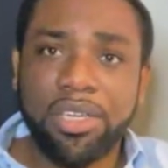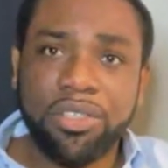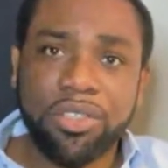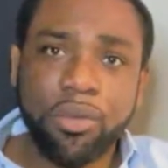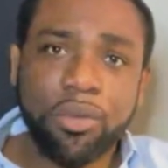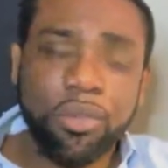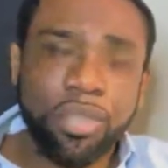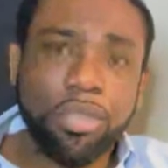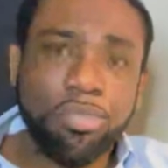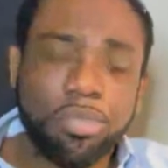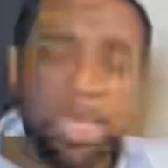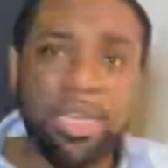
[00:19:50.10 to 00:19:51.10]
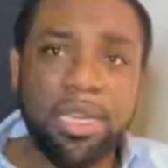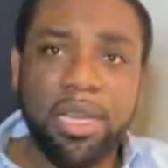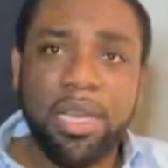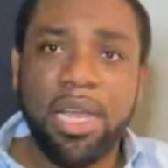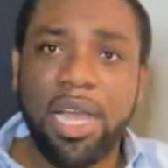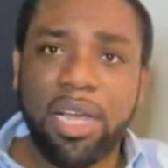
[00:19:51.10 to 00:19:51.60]
I show young
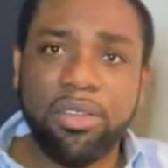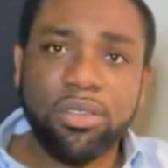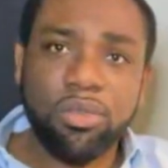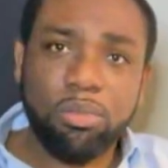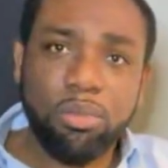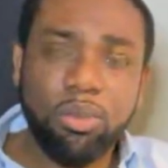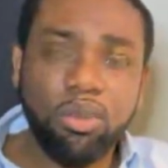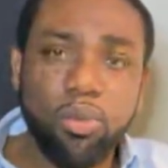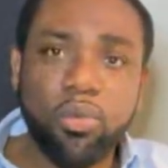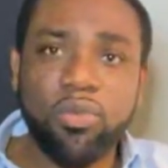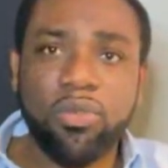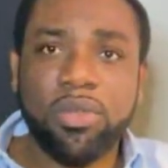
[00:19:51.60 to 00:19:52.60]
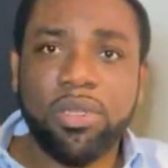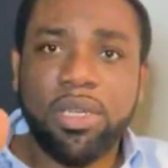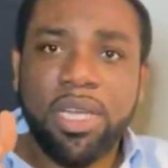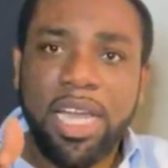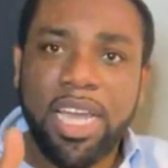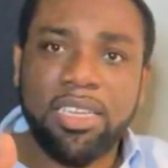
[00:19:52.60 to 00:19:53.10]
men how to move
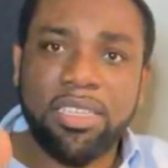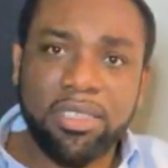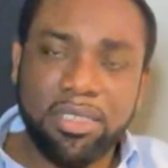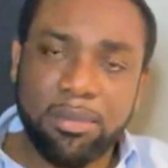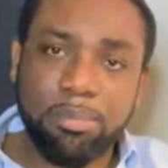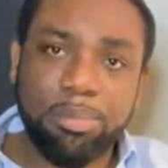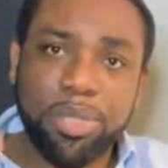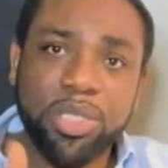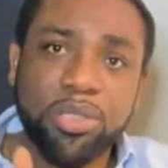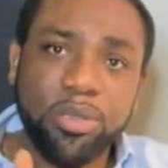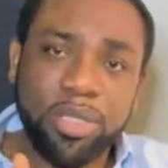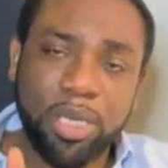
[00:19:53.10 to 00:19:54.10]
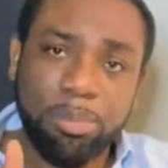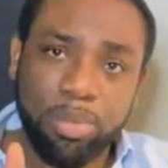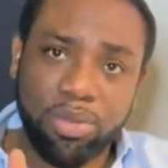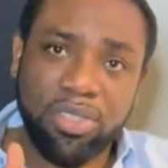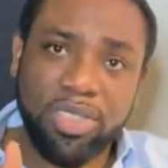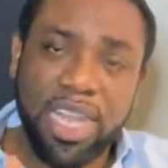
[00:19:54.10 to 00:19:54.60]
and build
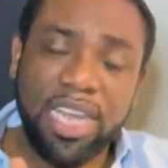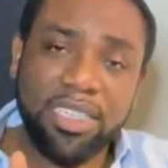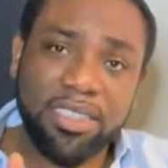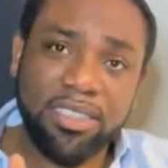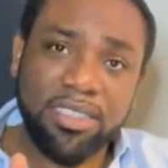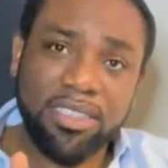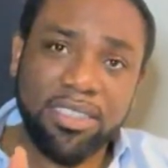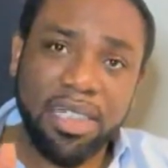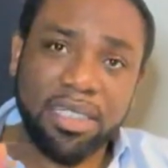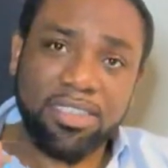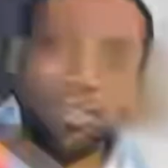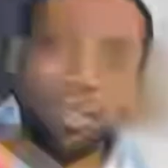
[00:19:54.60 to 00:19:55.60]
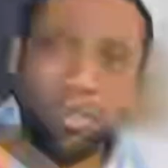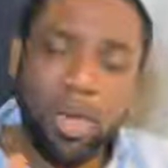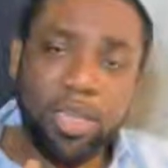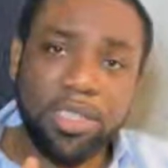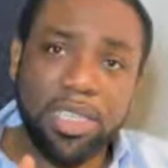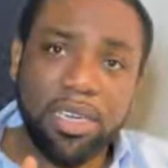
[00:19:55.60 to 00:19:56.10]
a personality
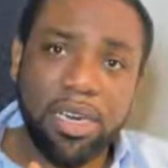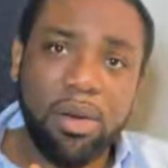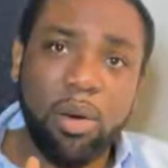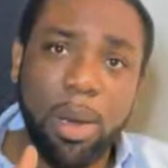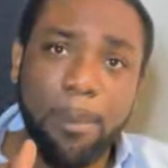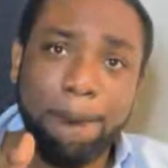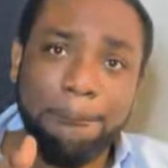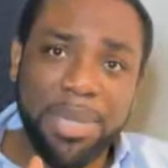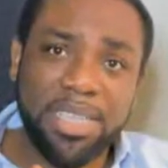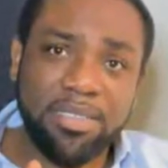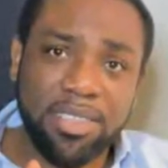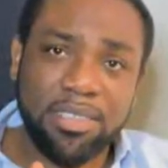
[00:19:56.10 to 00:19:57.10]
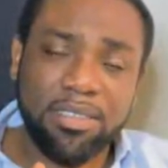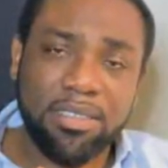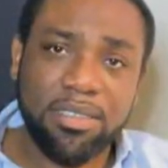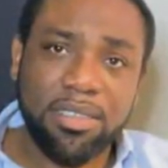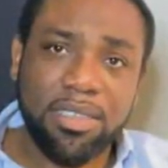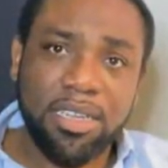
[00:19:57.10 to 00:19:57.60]
that is surrounded around
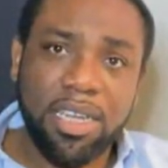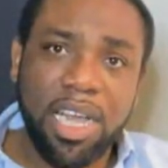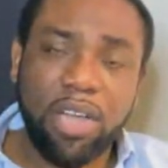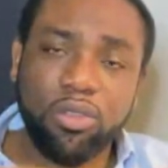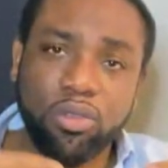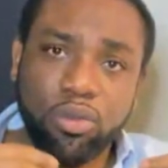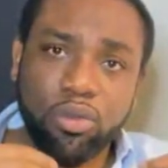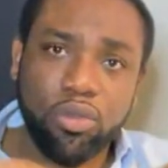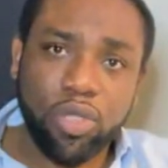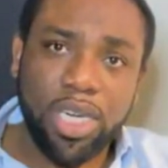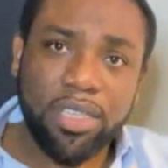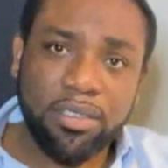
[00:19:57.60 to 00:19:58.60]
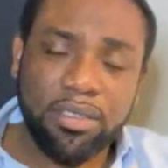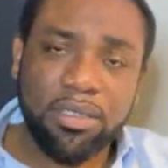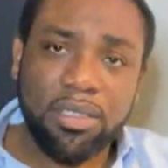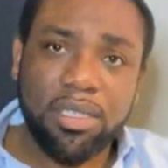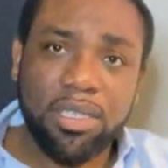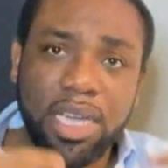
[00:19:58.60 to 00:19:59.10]
business, how to
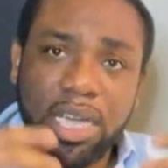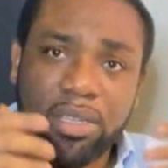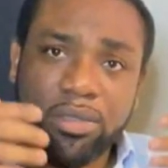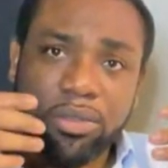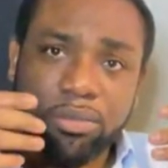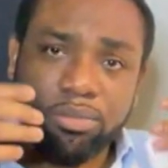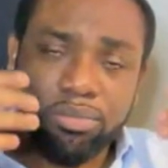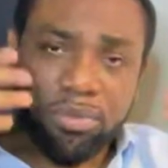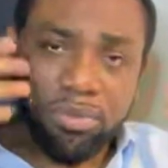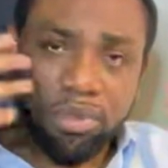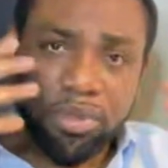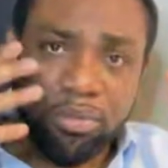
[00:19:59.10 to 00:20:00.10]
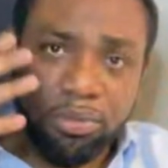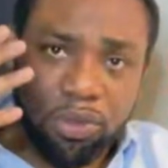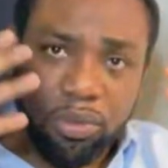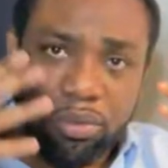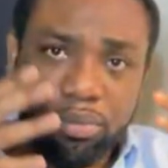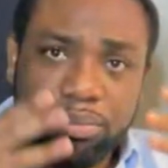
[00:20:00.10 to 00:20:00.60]
dress, how to,
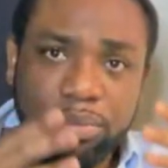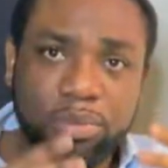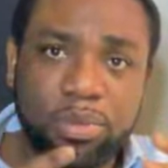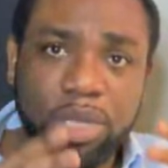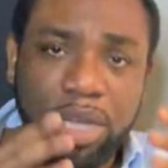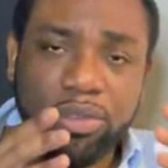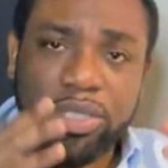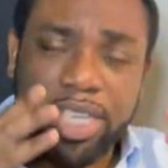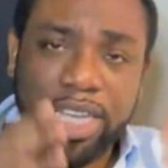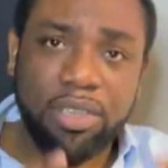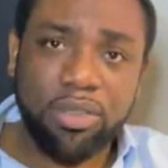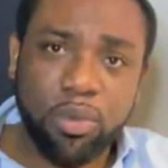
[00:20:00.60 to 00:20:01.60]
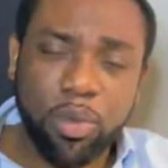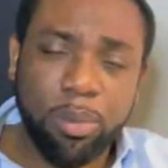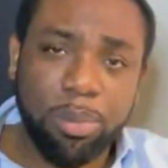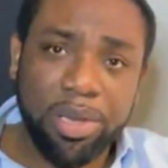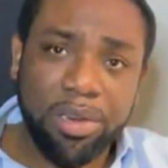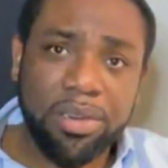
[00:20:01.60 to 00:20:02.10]
you know, how to cater to your
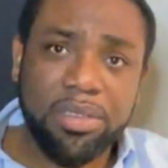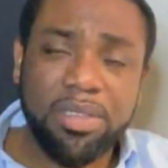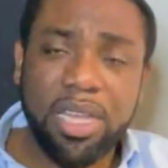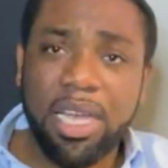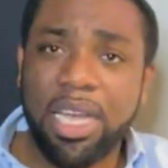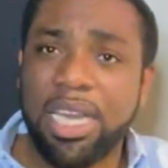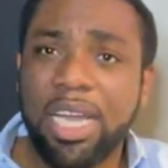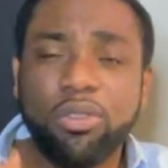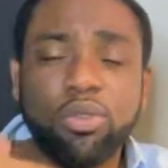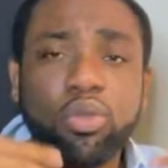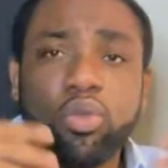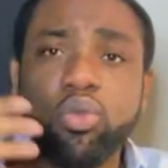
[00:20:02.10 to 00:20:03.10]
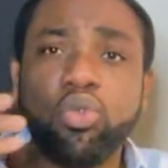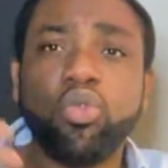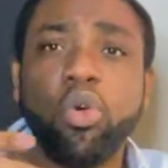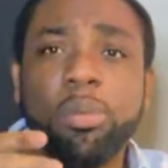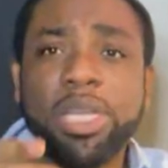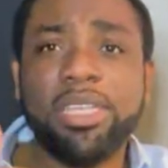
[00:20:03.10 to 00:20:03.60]
appearance, and how to do
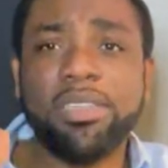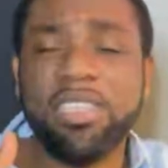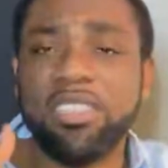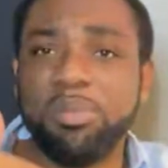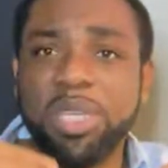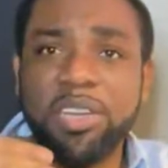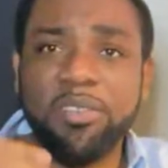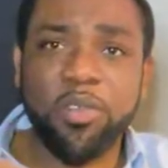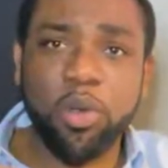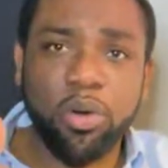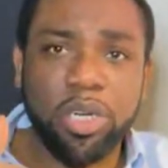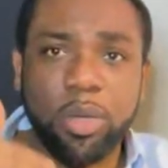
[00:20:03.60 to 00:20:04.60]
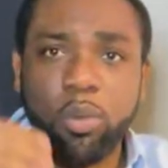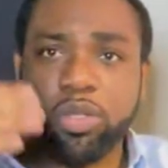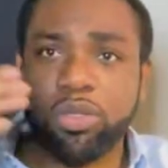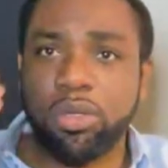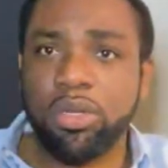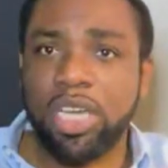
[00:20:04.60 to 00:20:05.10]
so many things behaviorally, what
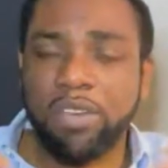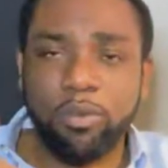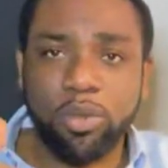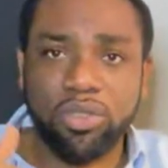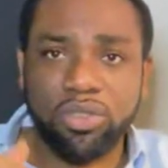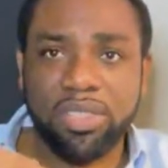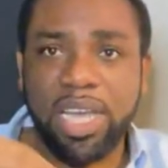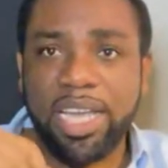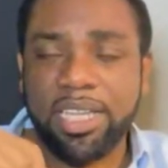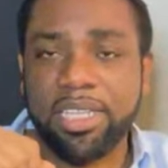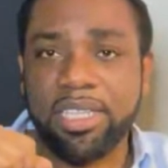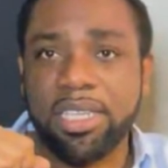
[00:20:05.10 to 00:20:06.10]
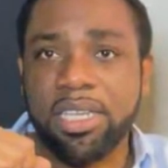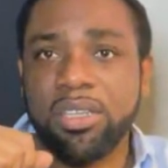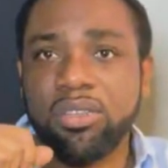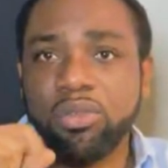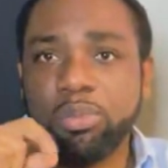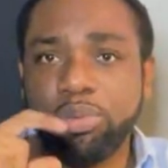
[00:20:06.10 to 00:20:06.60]
to look out for in society
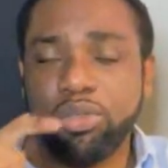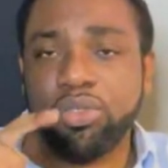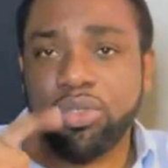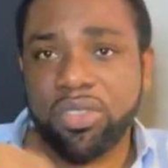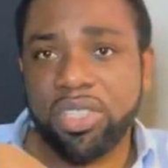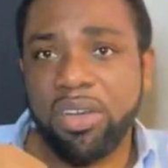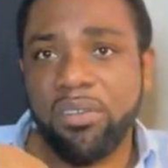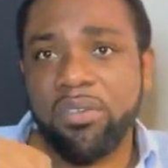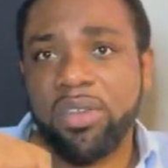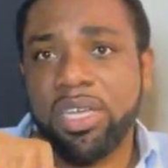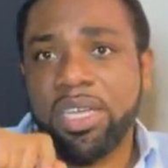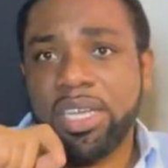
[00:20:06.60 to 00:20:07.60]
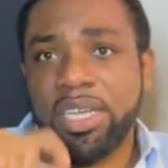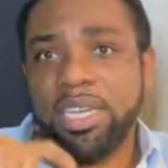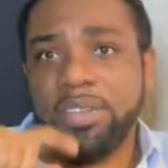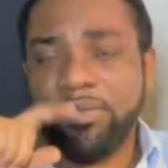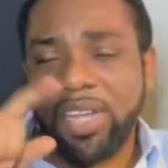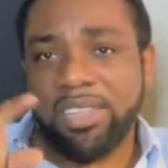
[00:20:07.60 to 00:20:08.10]
to put yourself in
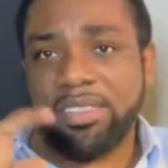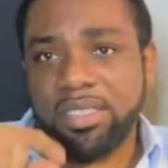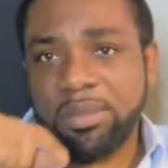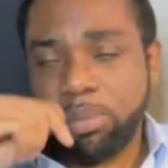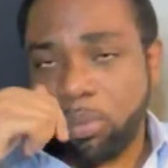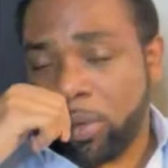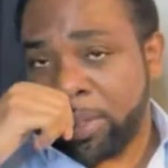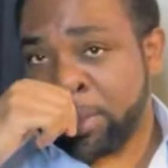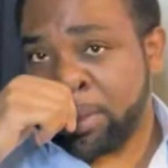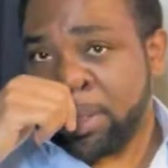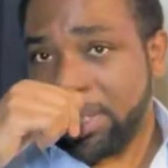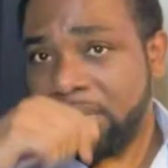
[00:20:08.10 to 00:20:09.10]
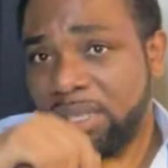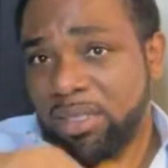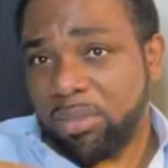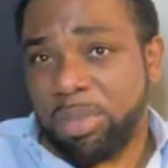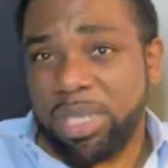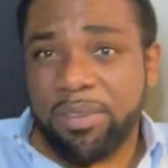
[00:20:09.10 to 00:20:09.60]
a vantage point to
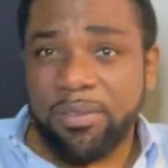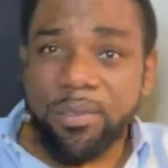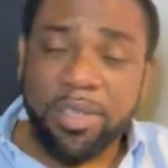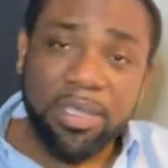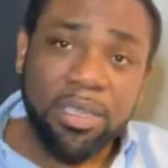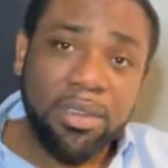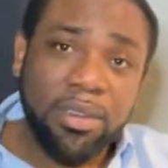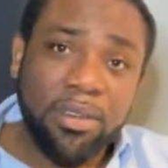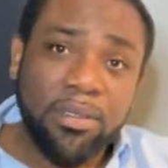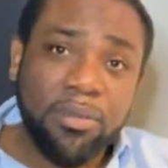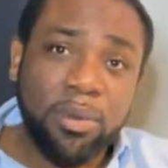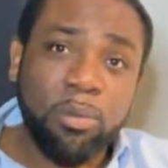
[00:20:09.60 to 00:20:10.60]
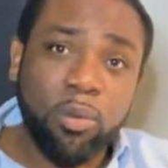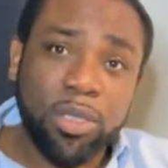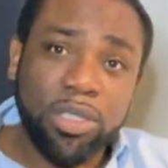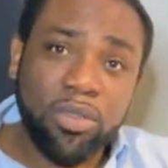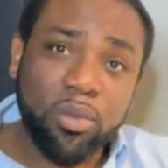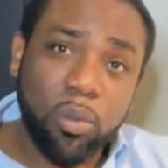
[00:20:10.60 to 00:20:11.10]
benefit from what
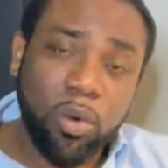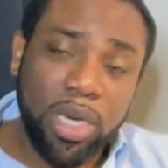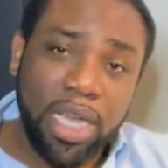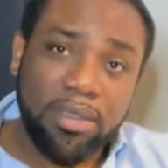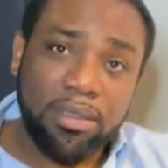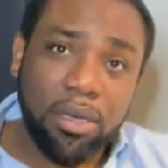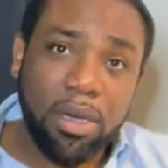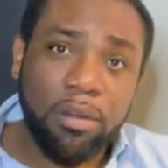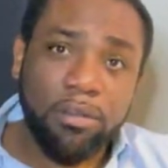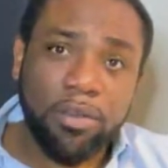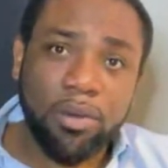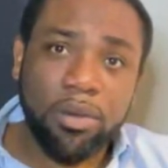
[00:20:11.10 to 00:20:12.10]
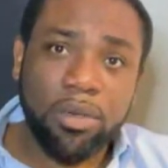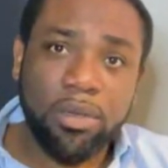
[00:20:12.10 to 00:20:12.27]
this world has to offer